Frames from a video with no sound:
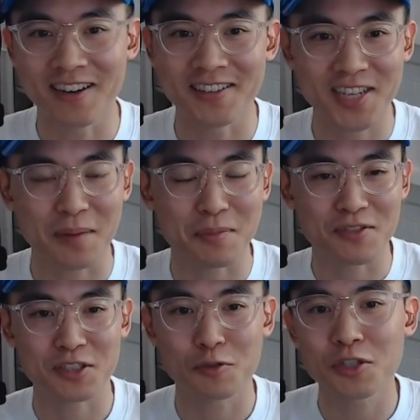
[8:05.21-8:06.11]
on top of
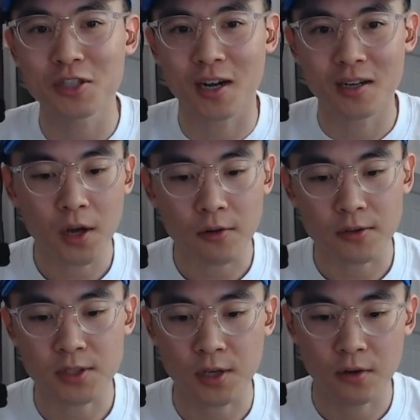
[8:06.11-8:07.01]
a screenshot go?
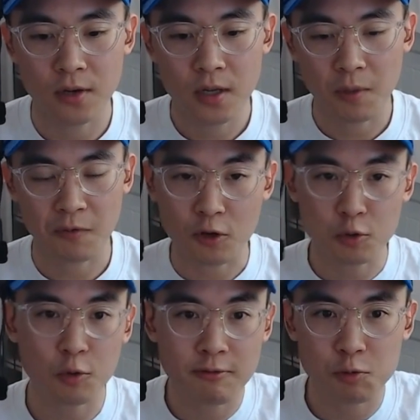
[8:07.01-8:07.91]
And so my first
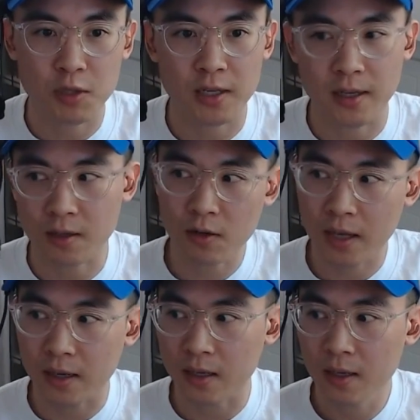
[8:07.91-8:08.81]
week was really like,
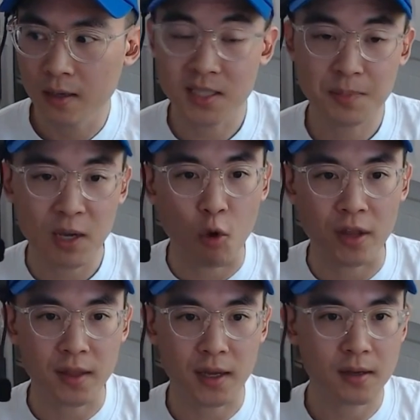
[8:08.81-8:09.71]
okay, like let's pick
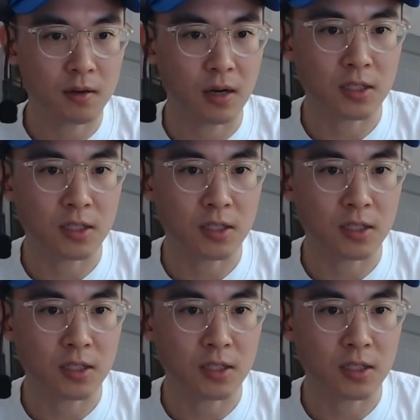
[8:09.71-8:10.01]
one thing, right?